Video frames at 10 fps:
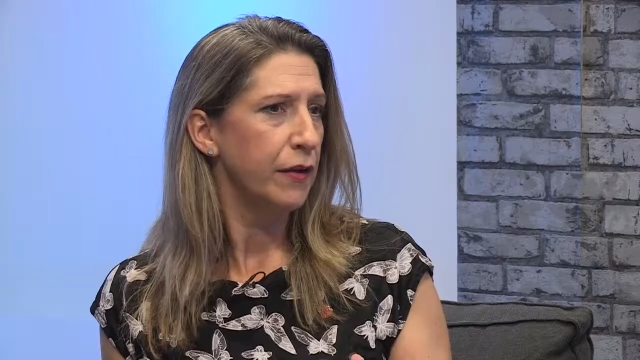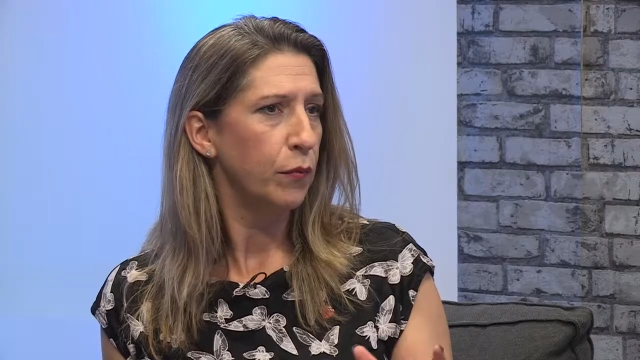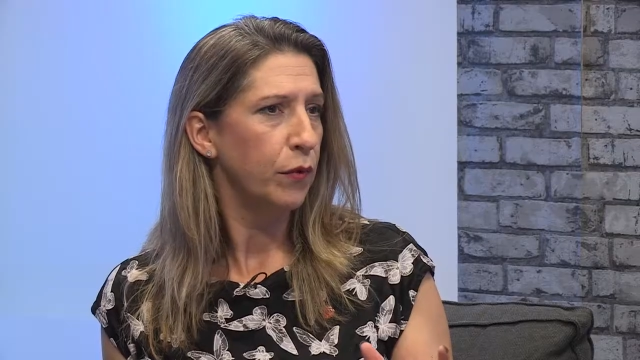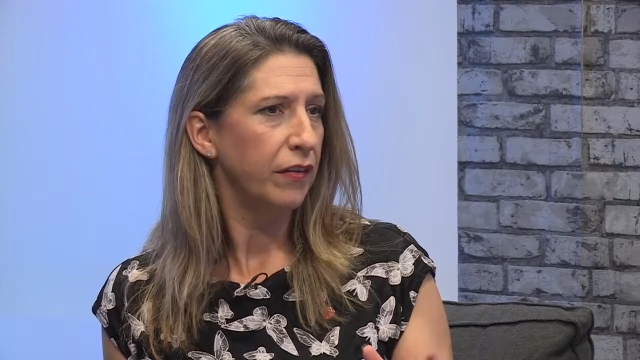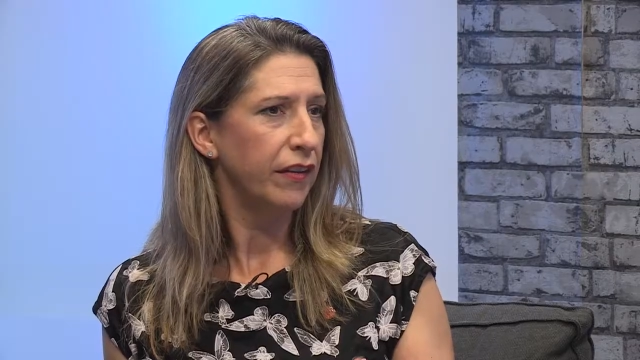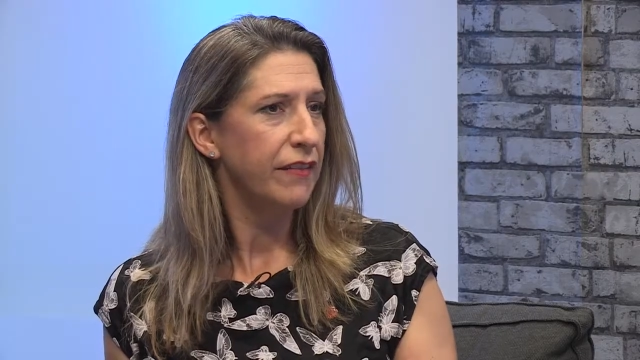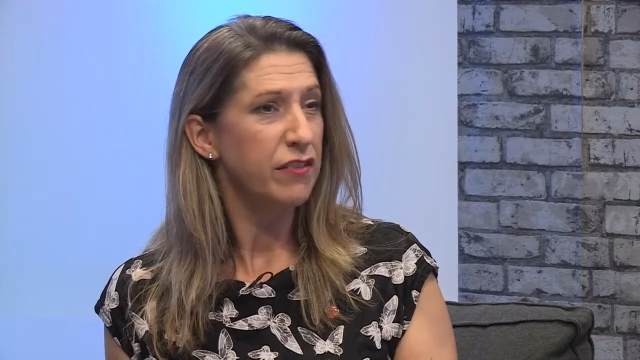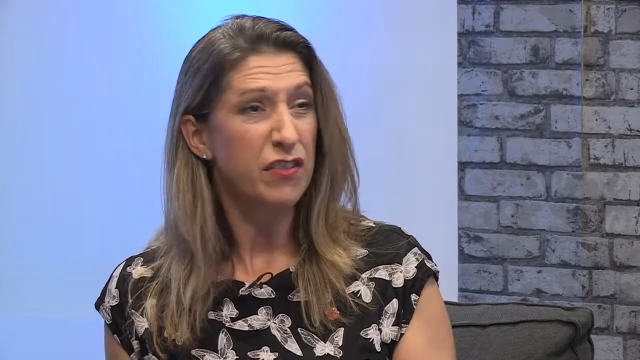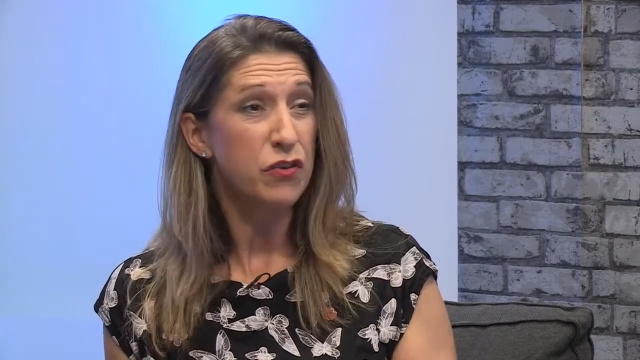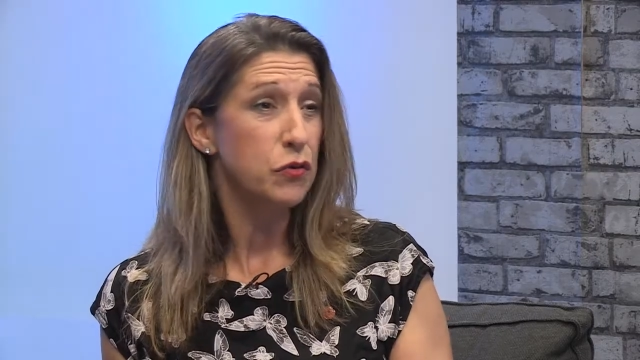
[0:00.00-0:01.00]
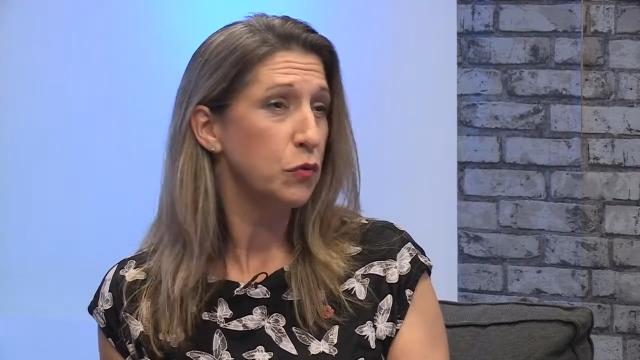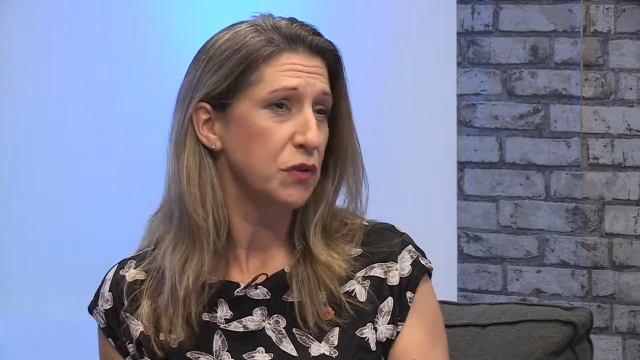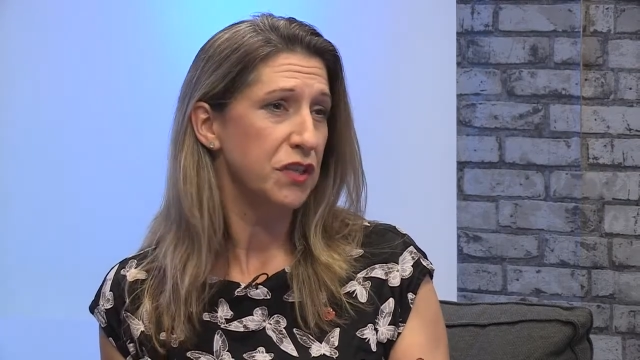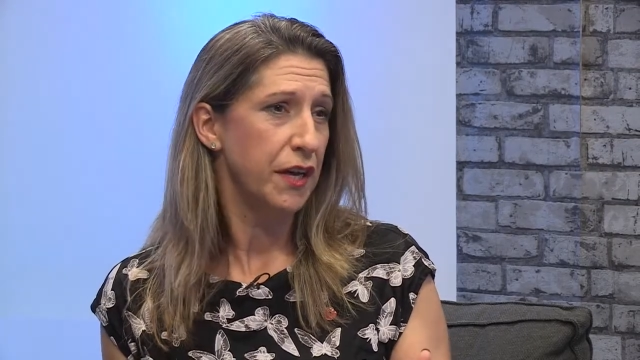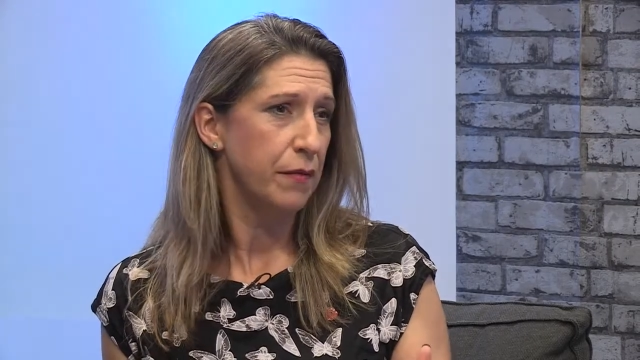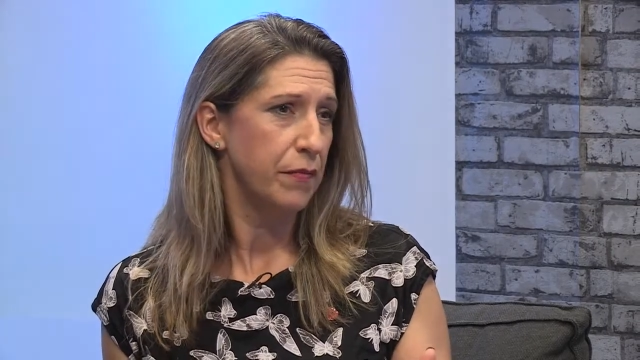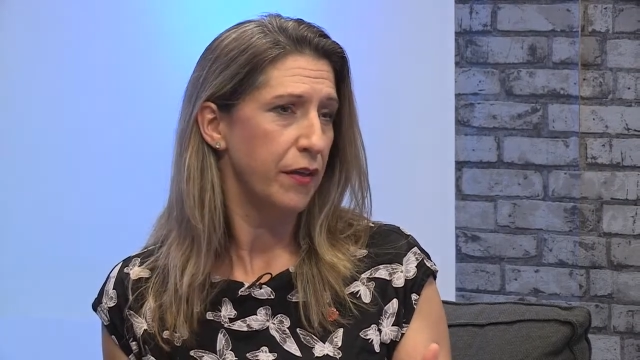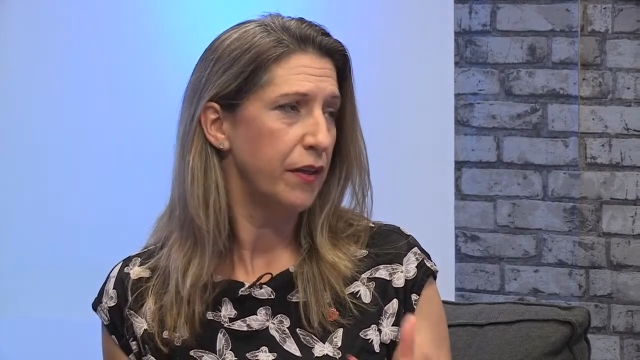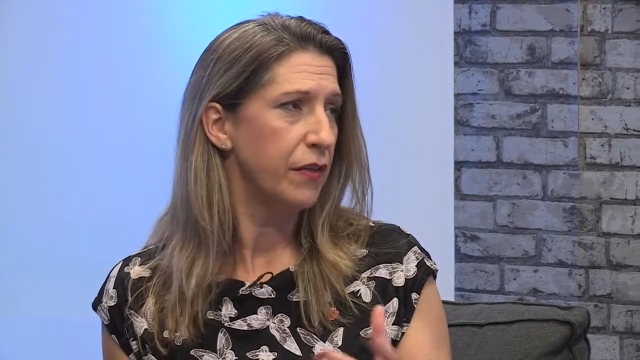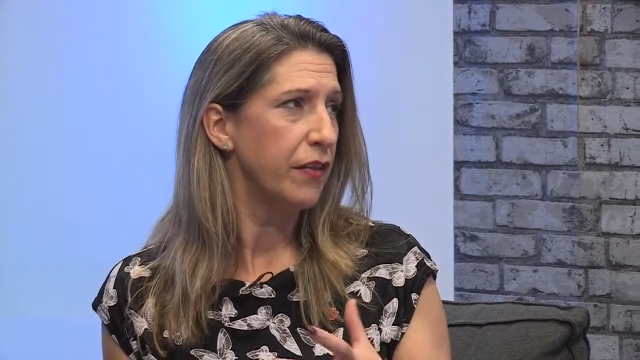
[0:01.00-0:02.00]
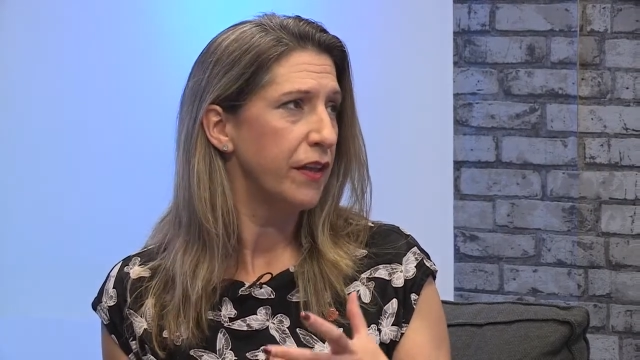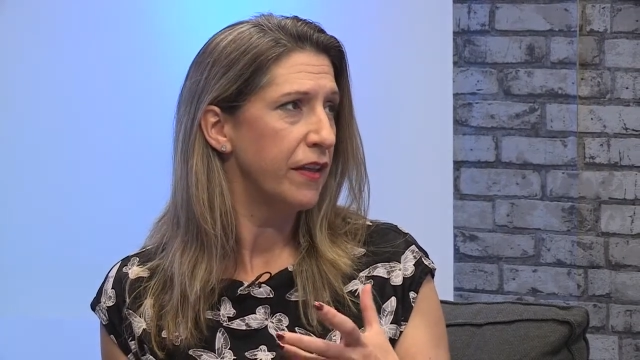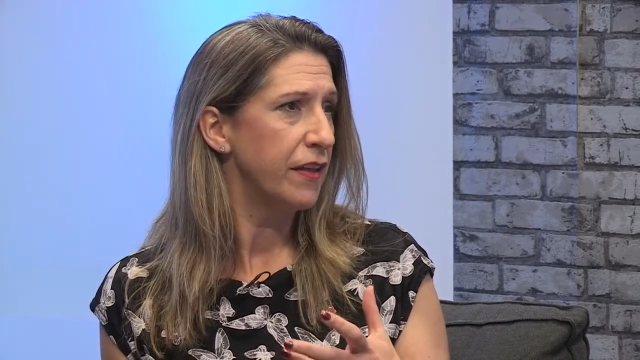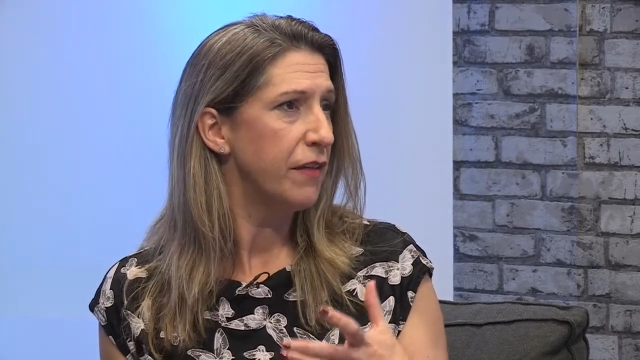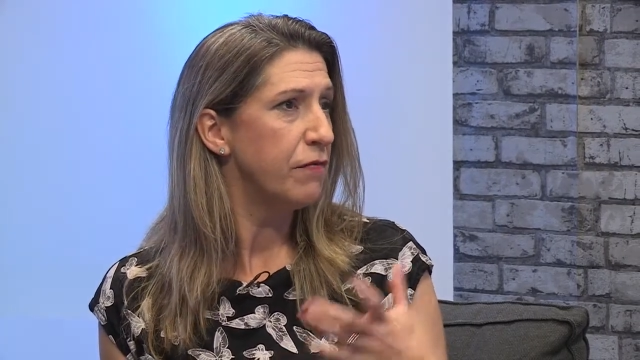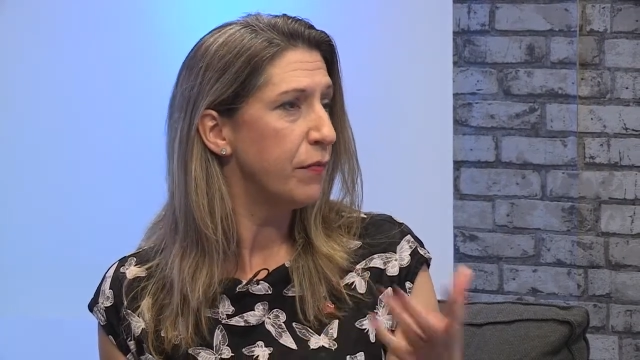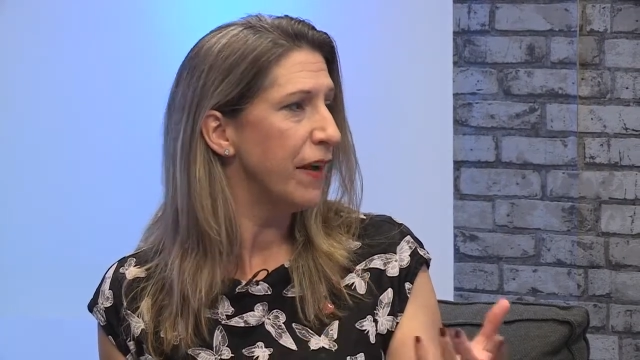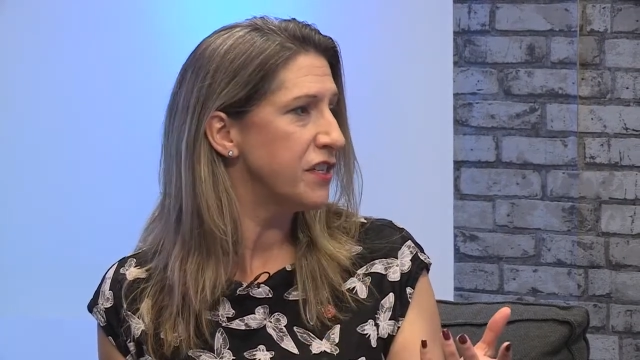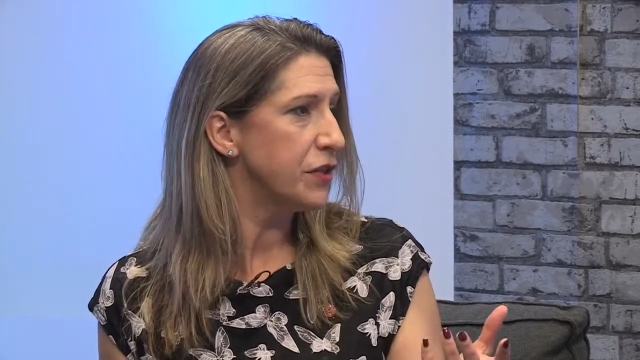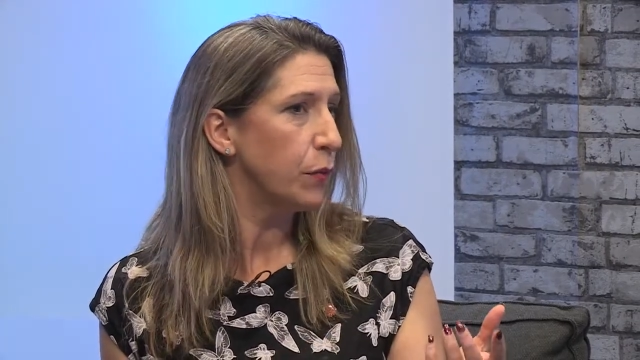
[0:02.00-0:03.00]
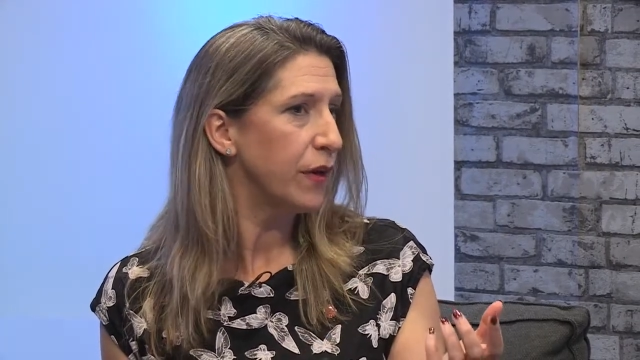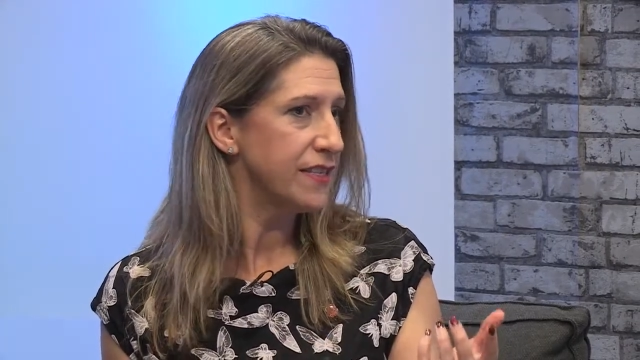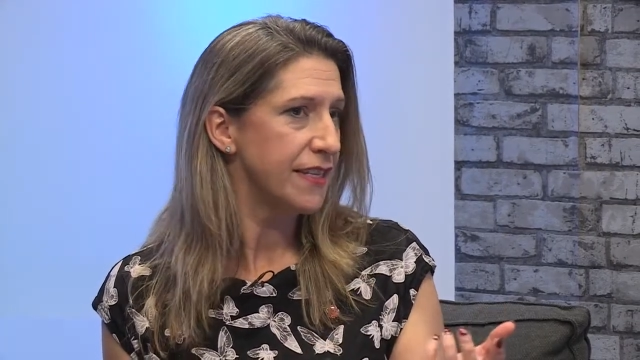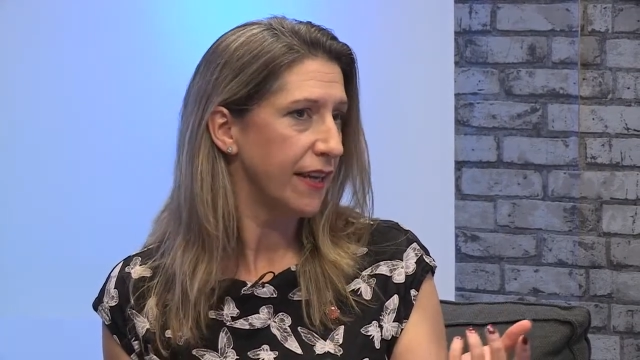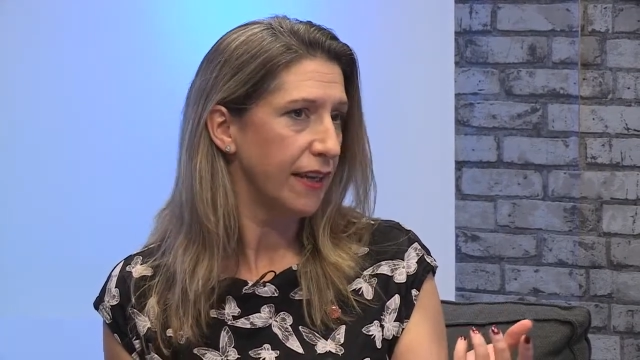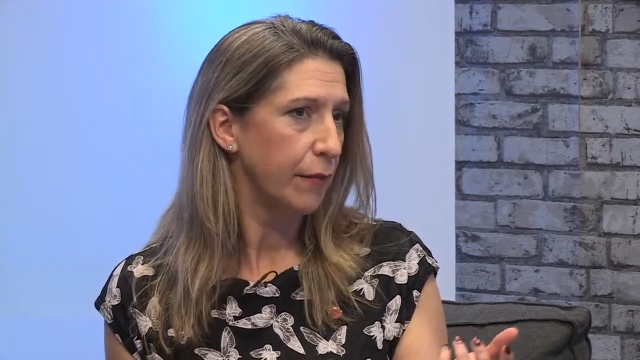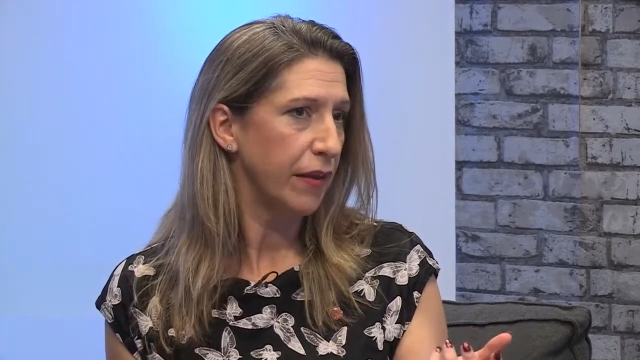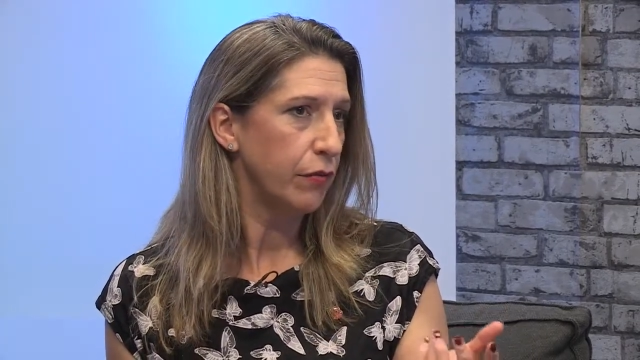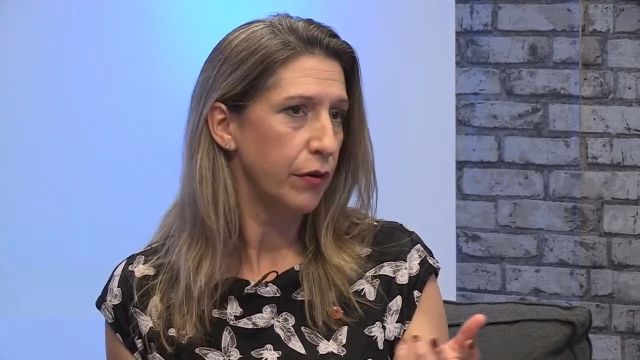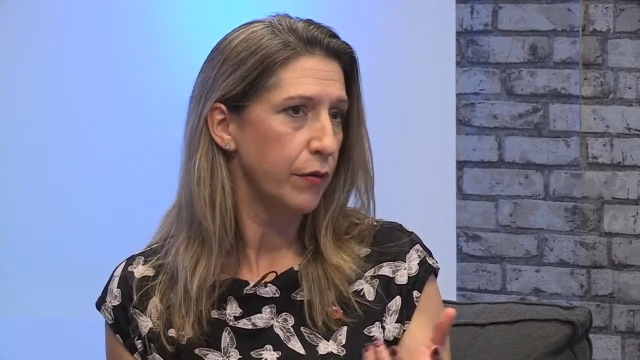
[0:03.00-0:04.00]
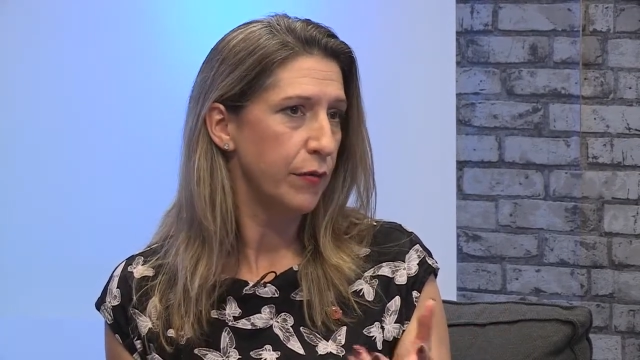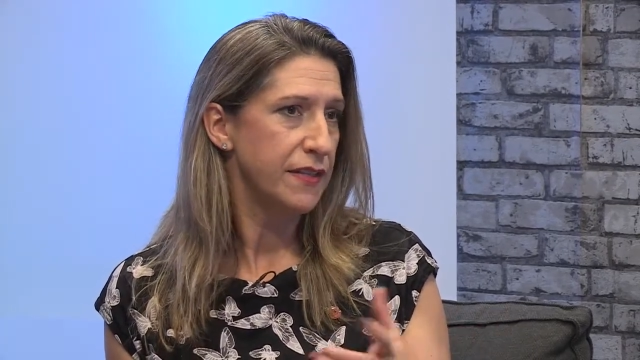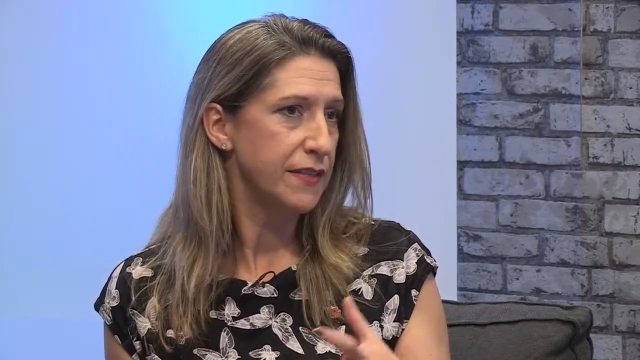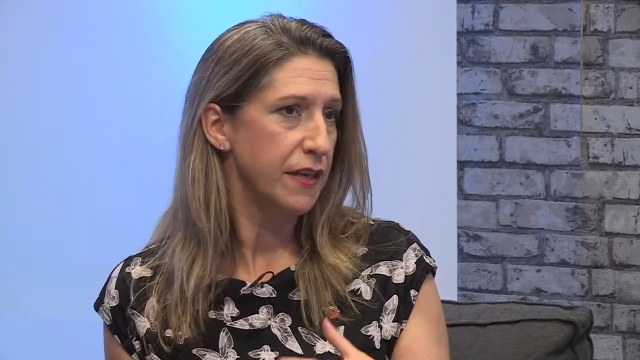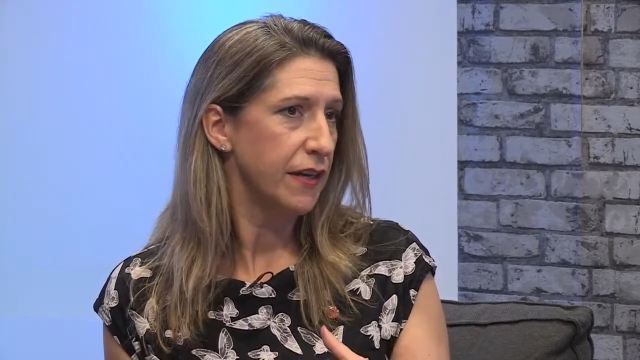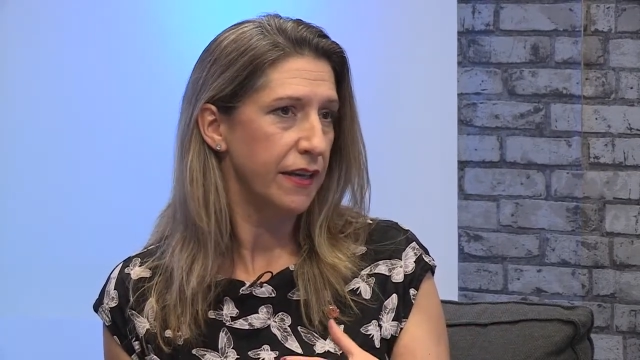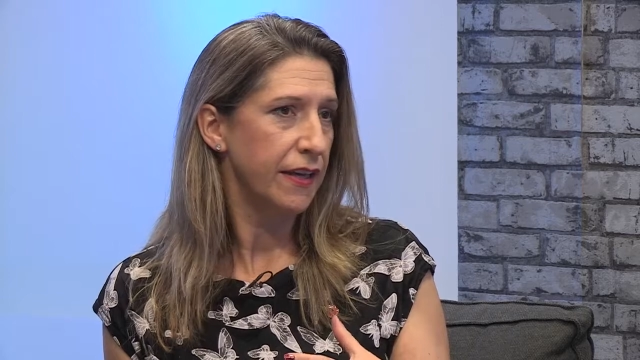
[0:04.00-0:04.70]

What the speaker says: it will, even in the short term, that the information that we're seeing coming through is that